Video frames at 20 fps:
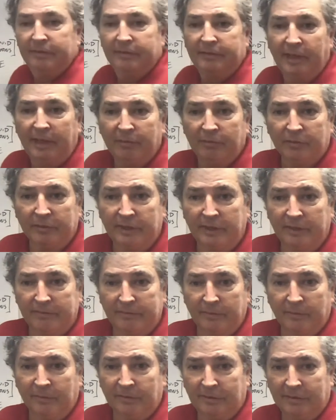They will give
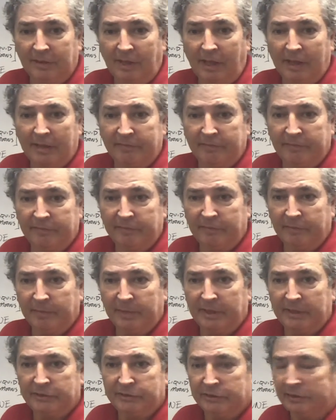you a lot of
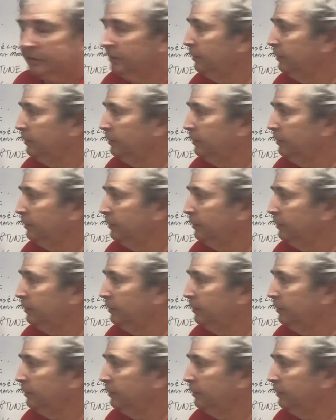information